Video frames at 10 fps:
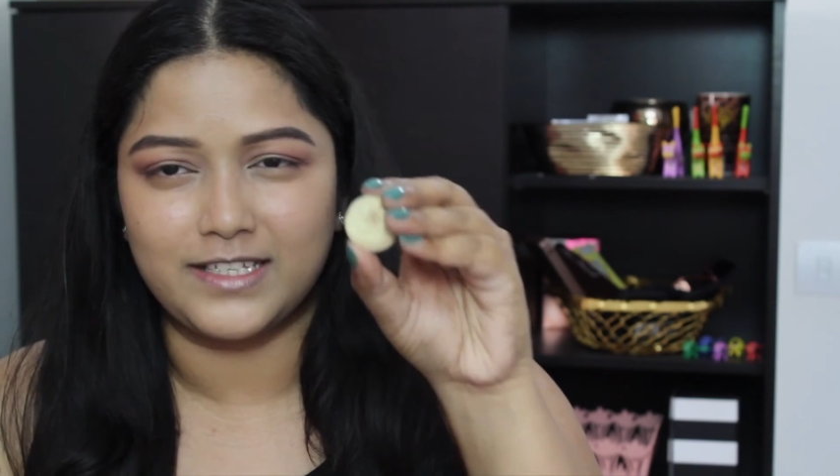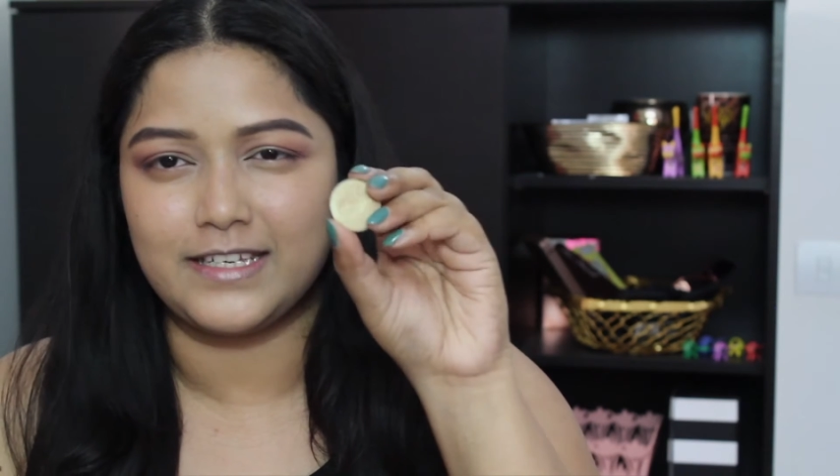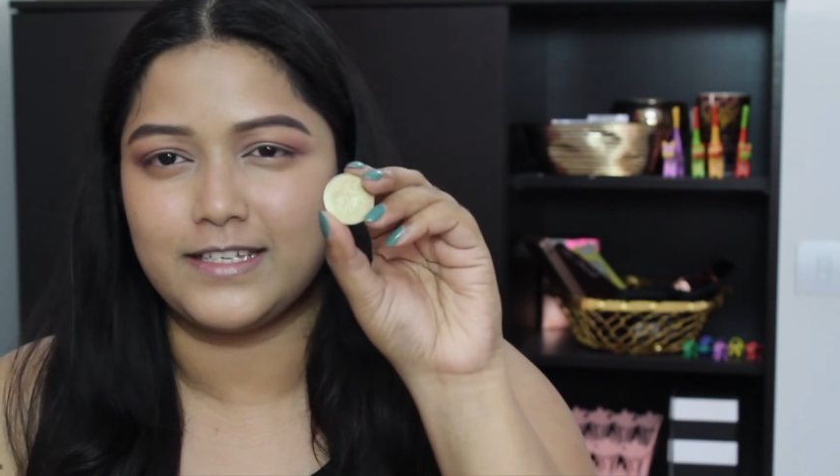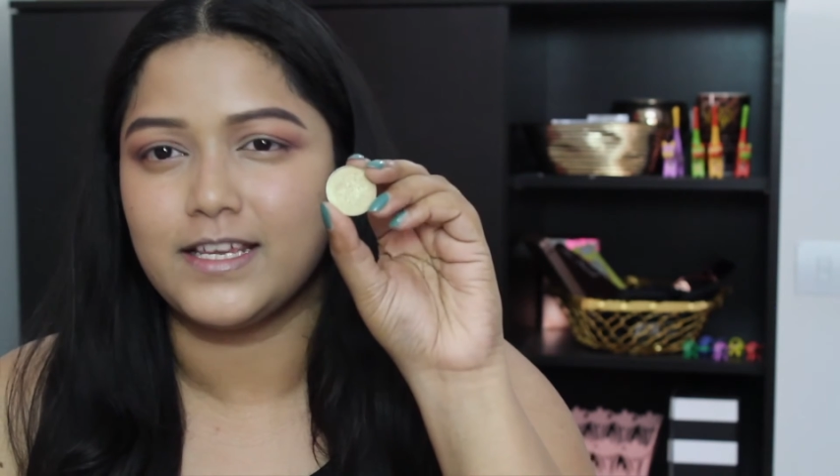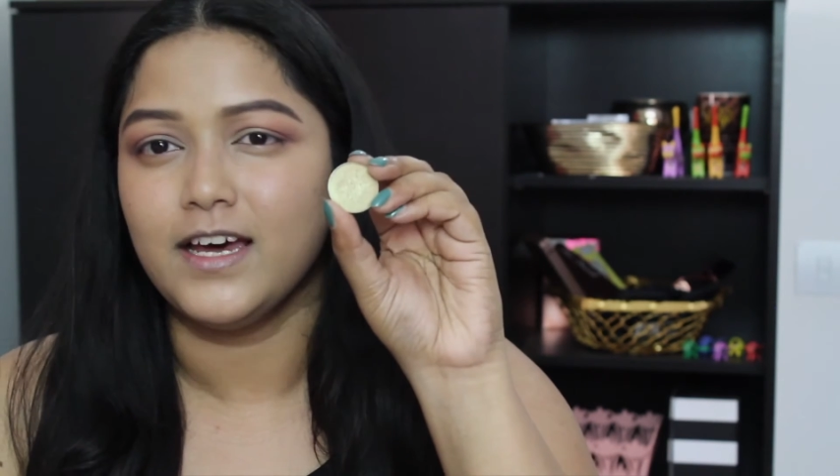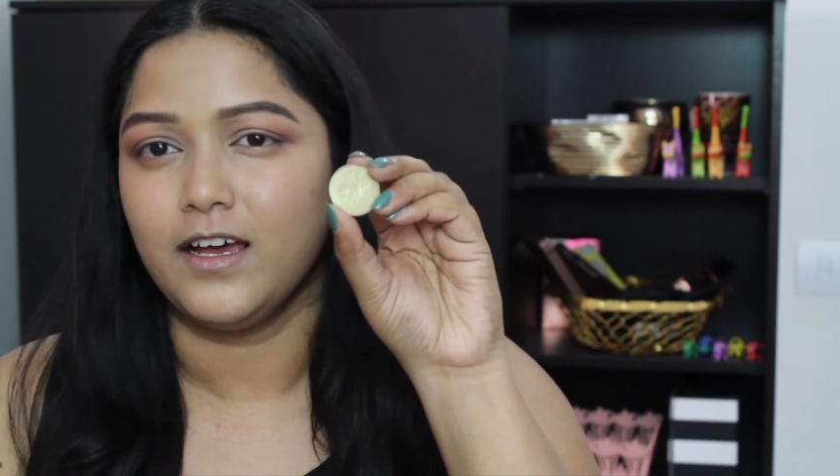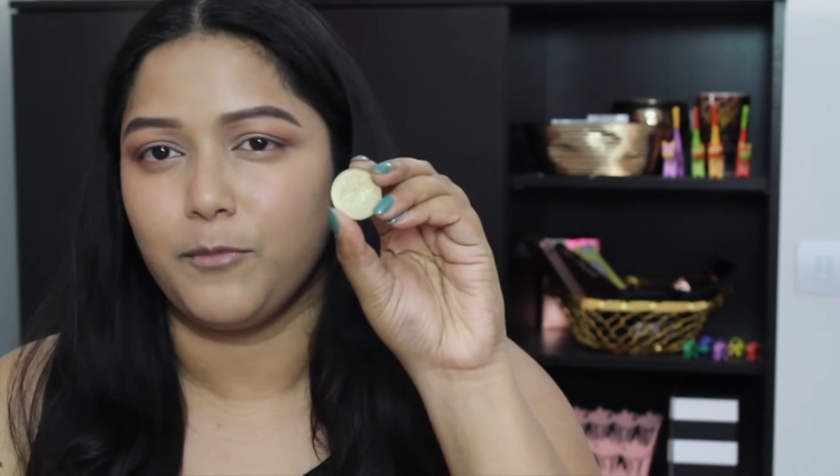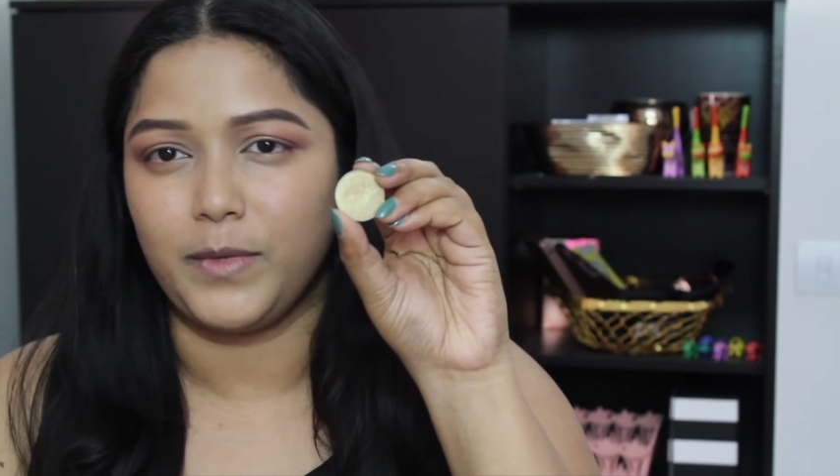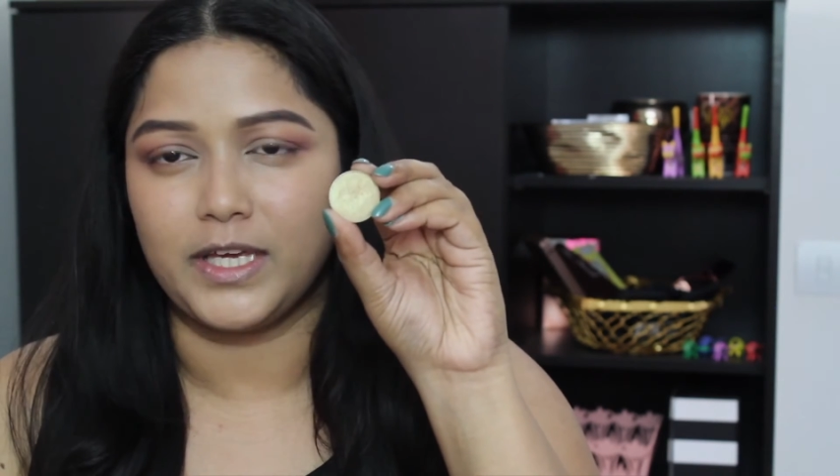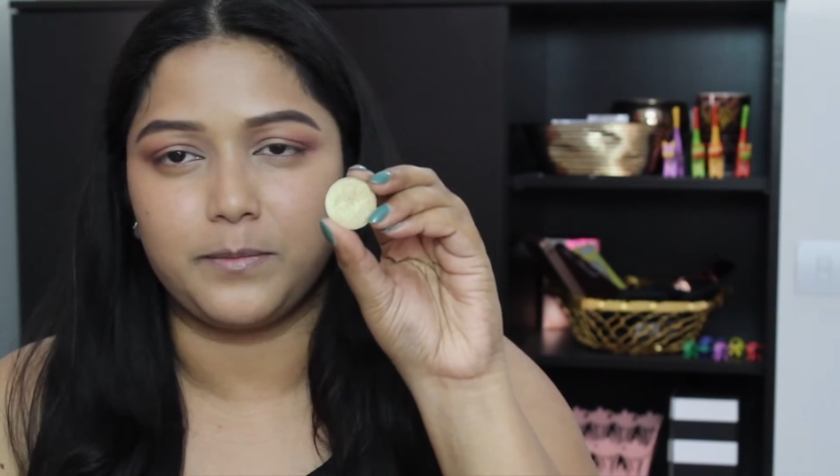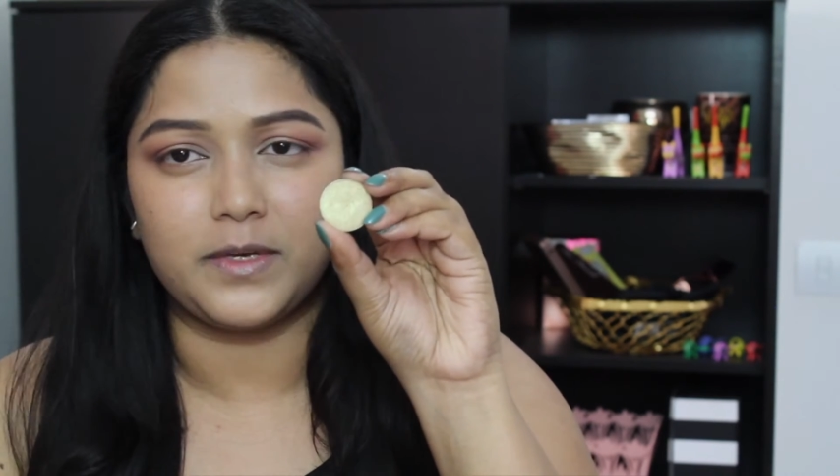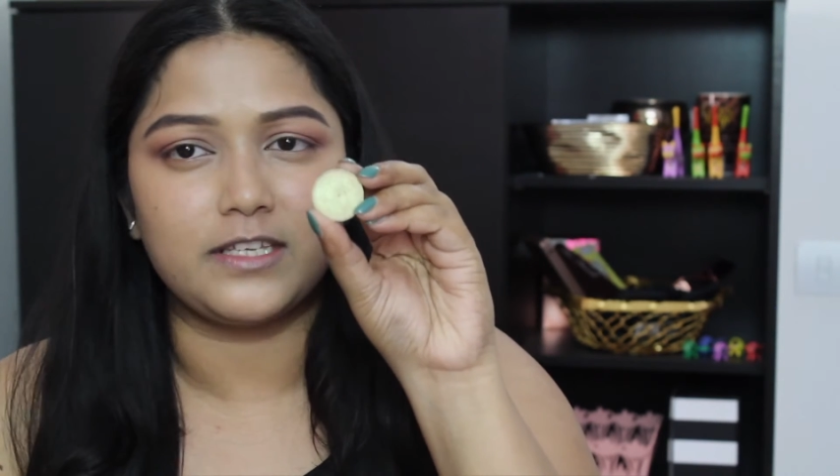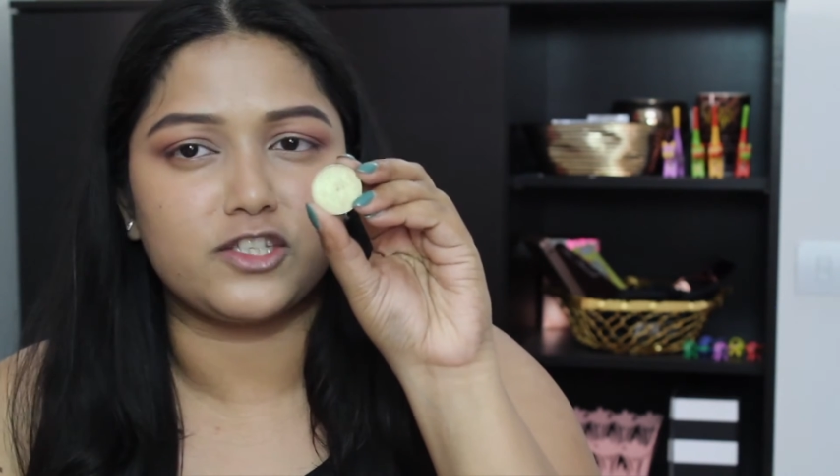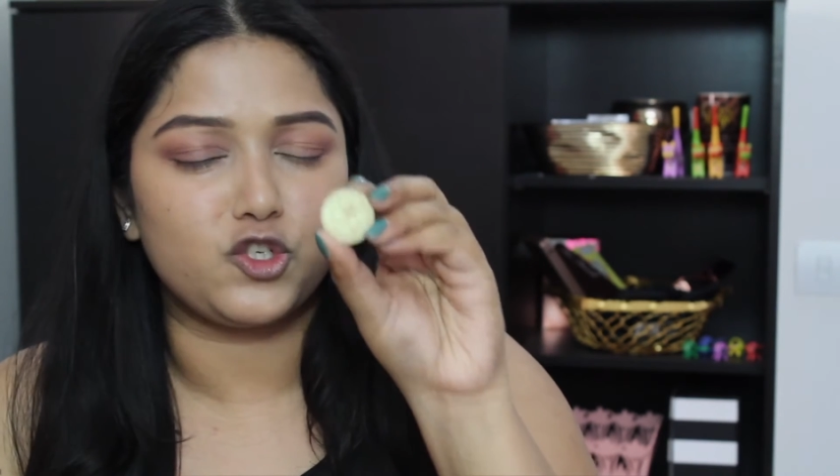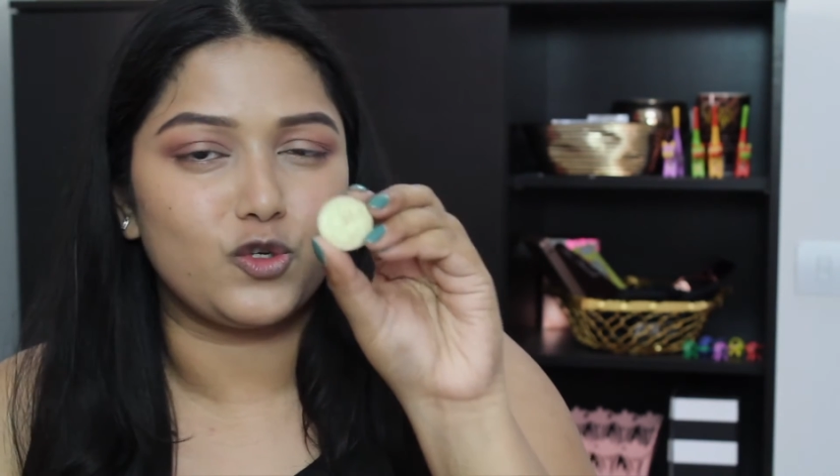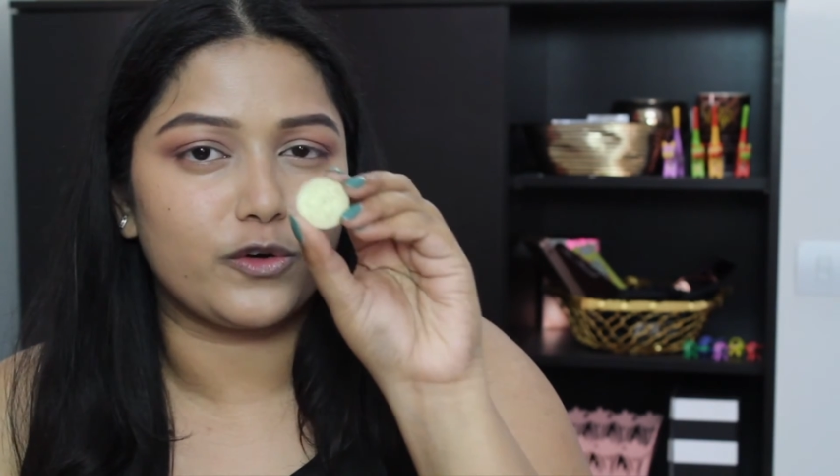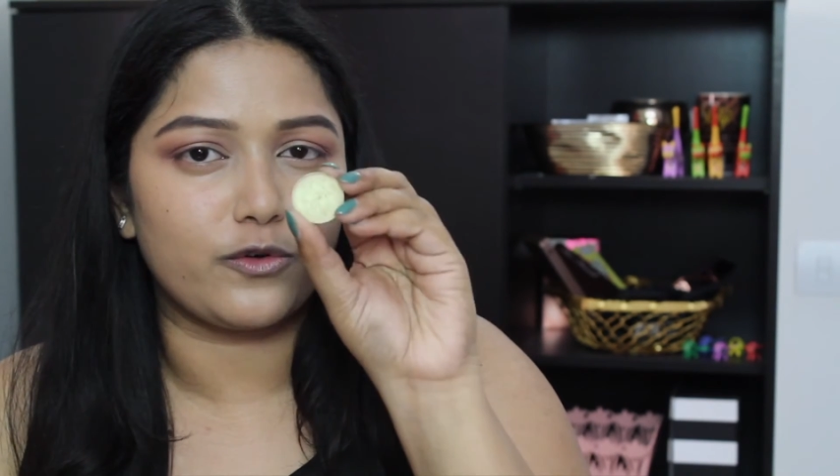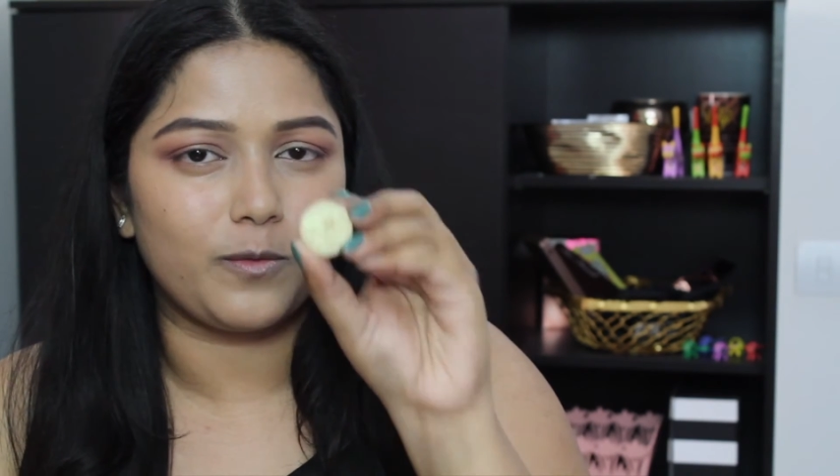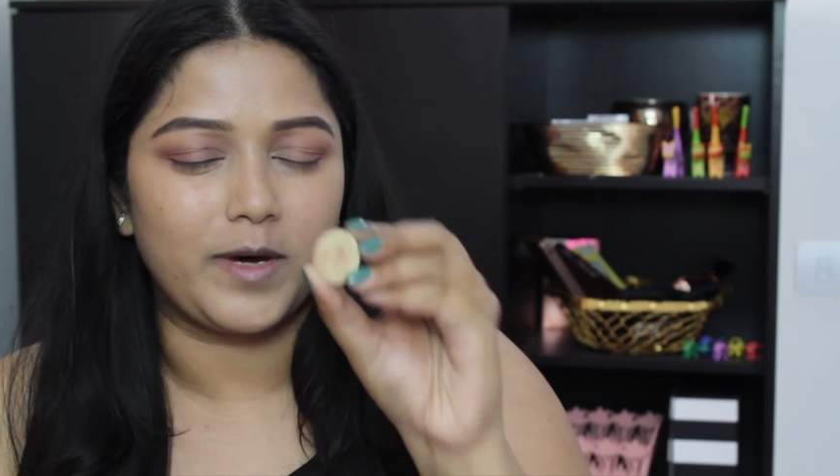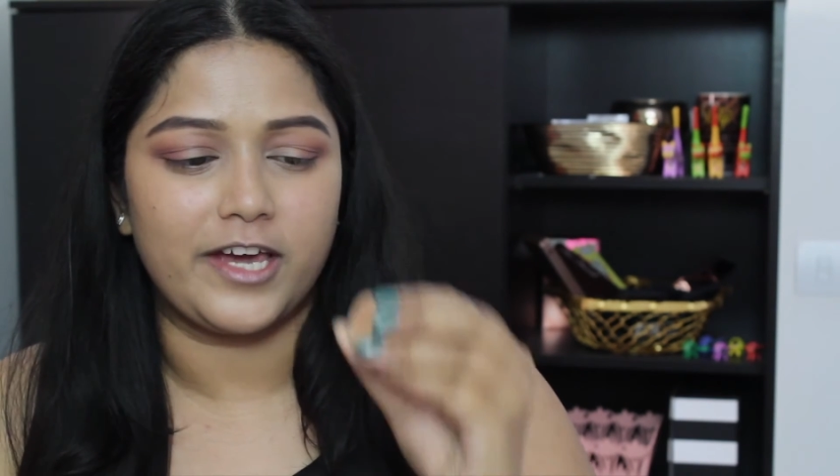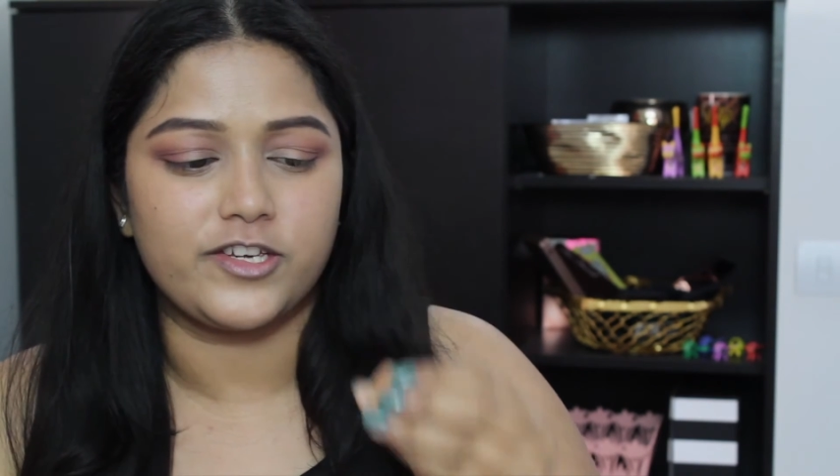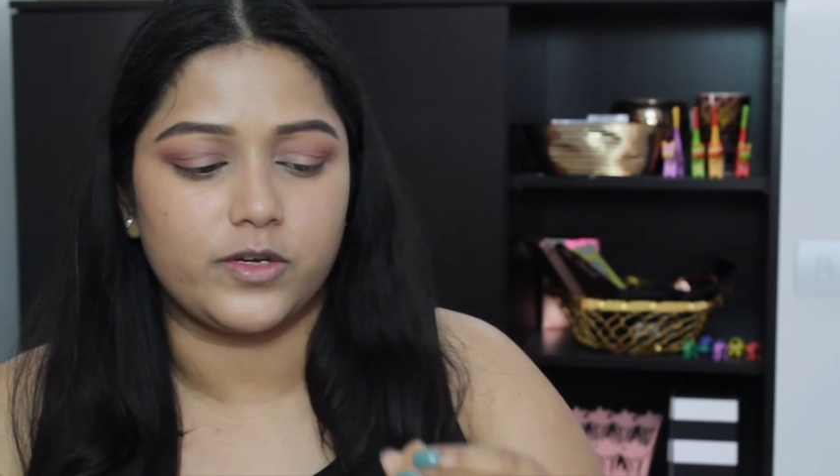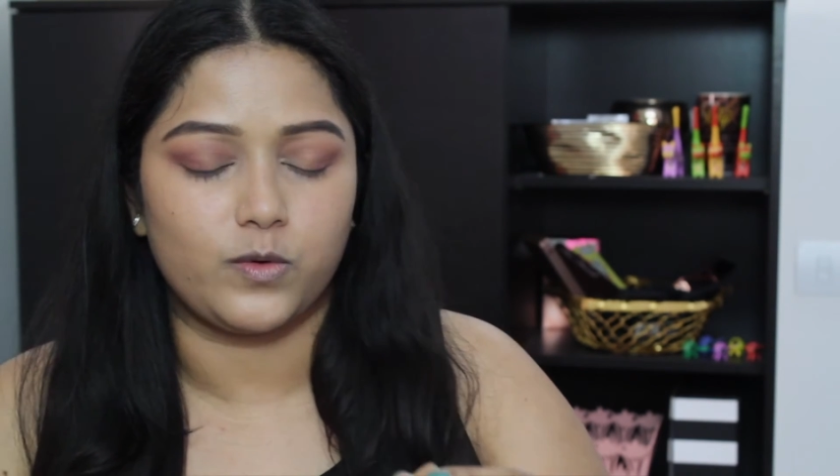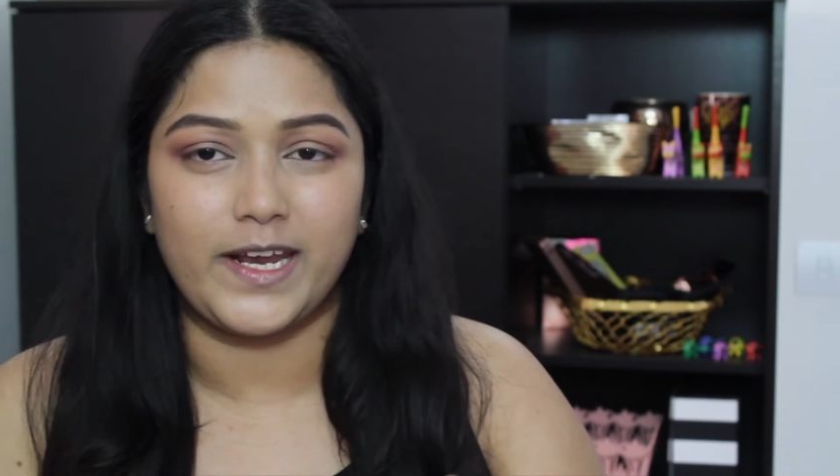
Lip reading: This is Makeup Geek's duochrome eyeshadow,